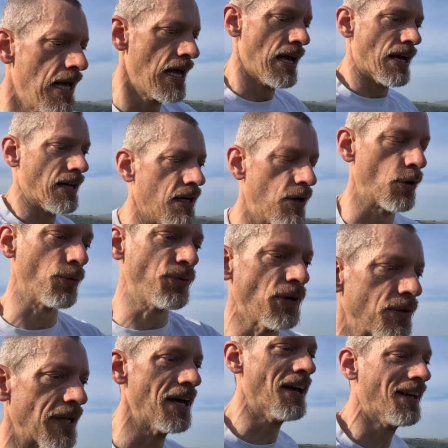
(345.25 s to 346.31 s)
or a phone
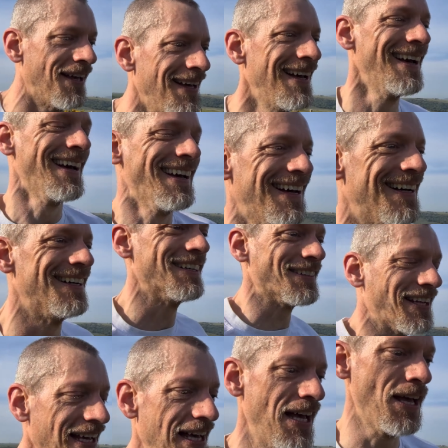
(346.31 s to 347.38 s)
and
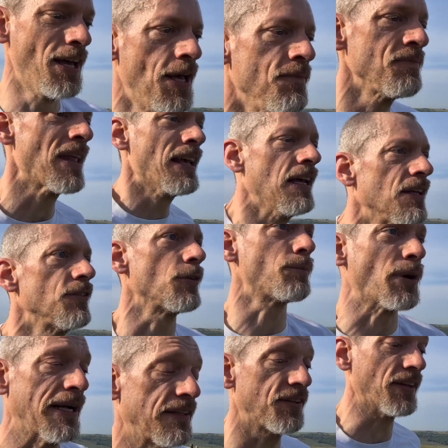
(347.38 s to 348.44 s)
just
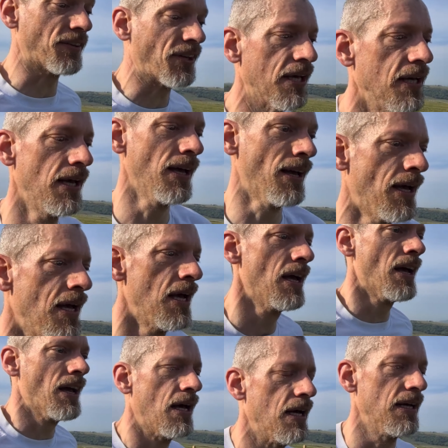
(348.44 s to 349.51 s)
practice.
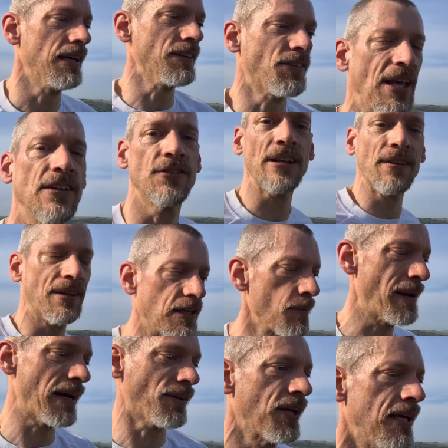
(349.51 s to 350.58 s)
Intentionally think
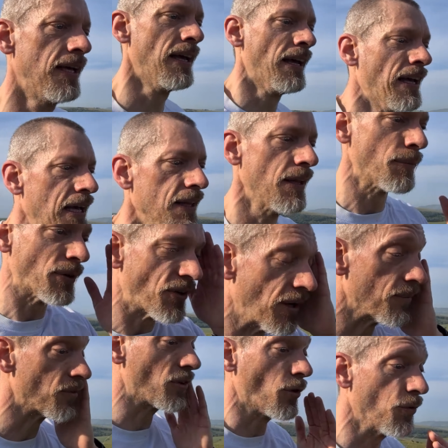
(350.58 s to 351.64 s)
about the number of times
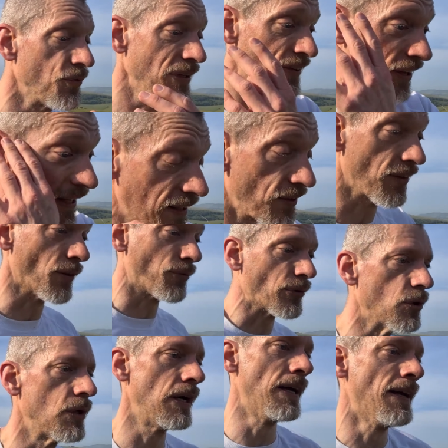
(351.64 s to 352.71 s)
that your feet are hitting the floor
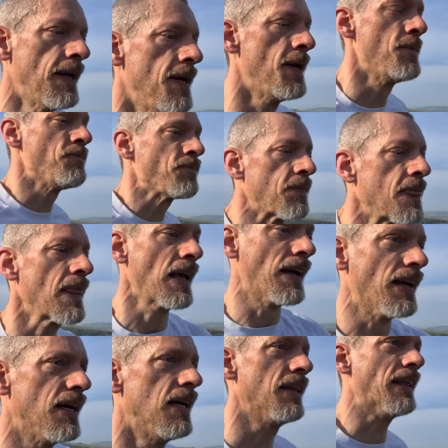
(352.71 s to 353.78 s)

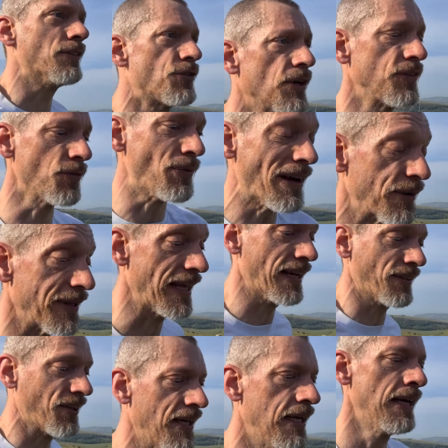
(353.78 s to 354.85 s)
and then try to vary that
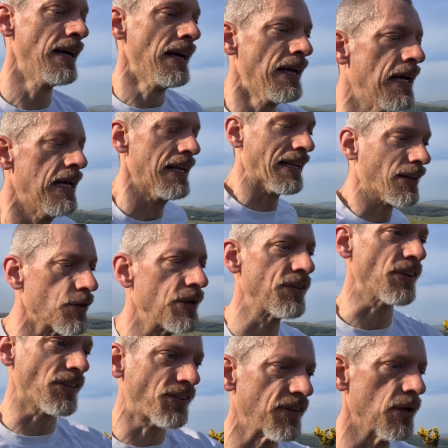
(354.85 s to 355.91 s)
and increase it
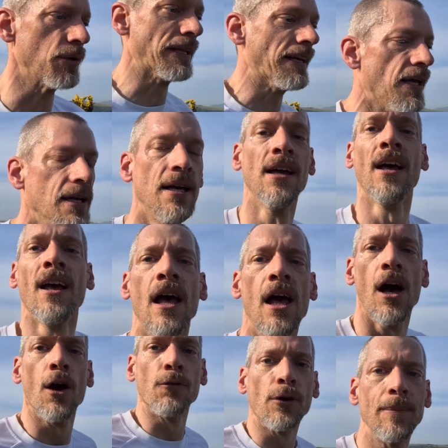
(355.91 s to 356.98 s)
slowly
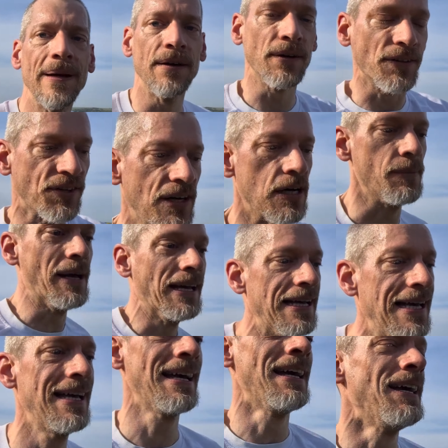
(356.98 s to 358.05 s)
over a period of time.
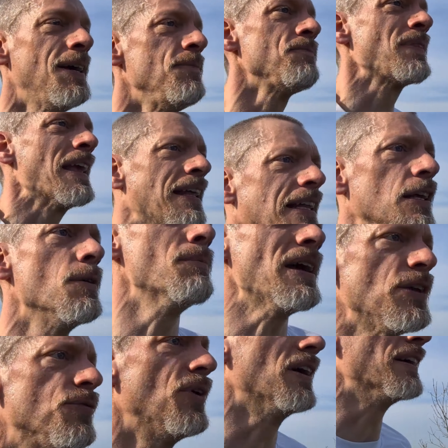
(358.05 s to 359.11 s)
Now you may
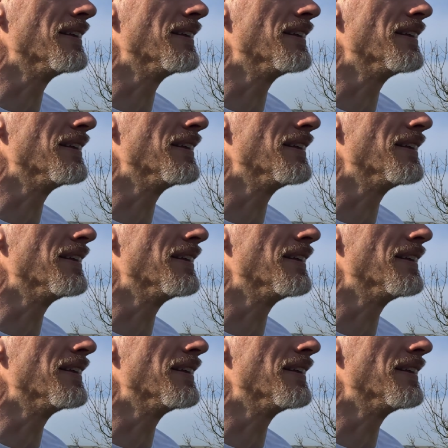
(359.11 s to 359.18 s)
find